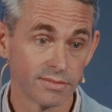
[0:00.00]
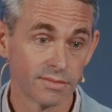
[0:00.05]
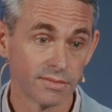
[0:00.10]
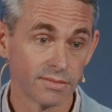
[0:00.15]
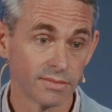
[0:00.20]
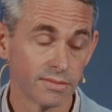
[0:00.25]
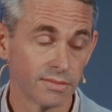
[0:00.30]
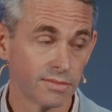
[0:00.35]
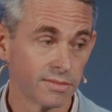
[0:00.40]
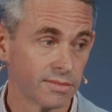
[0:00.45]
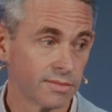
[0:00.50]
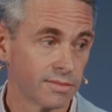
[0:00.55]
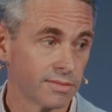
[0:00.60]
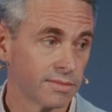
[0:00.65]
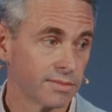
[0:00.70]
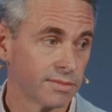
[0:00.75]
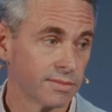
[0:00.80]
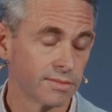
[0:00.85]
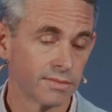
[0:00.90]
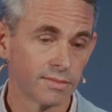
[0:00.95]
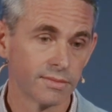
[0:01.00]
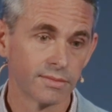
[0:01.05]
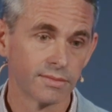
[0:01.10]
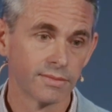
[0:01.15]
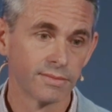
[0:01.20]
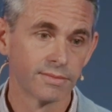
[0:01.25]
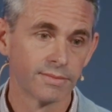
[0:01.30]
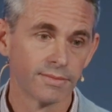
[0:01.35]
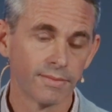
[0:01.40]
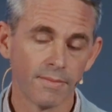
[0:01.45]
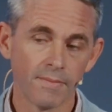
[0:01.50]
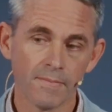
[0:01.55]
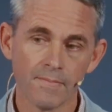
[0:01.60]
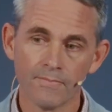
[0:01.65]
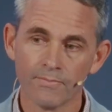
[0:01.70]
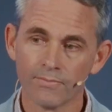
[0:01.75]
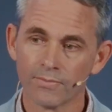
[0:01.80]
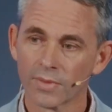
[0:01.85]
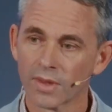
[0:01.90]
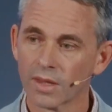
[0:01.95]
[no speech]